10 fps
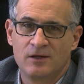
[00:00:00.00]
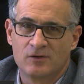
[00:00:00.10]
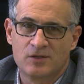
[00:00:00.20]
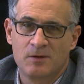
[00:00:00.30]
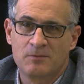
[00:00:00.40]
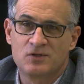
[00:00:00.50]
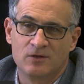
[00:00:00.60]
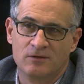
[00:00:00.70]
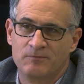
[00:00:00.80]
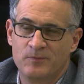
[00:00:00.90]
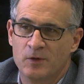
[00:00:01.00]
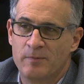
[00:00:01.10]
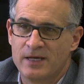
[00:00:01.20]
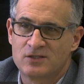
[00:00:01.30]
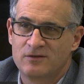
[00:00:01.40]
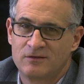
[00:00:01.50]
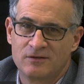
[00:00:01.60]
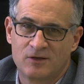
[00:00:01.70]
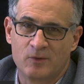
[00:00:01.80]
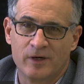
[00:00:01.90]
Sometimes your best
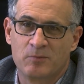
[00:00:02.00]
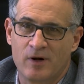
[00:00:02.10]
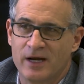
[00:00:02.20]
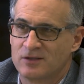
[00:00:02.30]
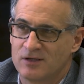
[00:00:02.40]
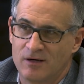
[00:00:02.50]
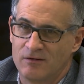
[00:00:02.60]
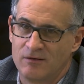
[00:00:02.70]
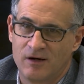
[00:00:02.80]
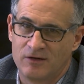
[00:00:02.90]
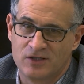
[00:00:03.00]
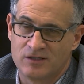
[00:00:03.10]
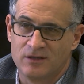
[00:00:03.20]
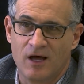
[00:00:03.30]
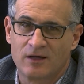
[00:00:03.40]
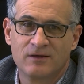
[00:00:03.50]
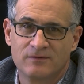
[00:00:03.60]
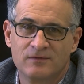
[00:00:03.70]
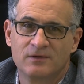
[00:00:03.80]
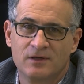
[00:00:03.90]
career breaks are just luck,
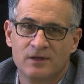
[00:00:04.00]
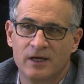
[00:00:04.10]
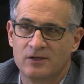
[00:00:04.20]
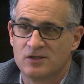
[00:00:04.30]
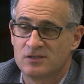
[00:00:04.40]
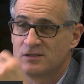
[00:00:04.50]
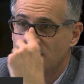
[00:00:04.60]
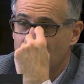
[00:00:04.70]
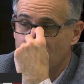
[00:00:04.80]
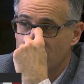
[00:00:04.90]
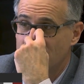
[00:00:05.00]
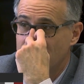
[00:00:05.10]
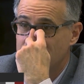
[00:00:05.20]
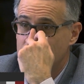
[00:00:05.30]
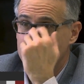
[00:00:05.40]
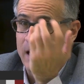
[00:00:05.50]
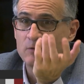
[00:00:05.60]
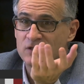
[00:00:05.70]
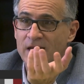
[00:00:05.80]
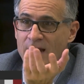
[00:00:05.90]
and just and then
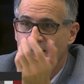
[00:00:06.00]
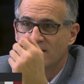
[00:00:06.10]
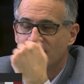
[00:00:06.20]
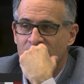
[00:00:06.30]
pouncing on it.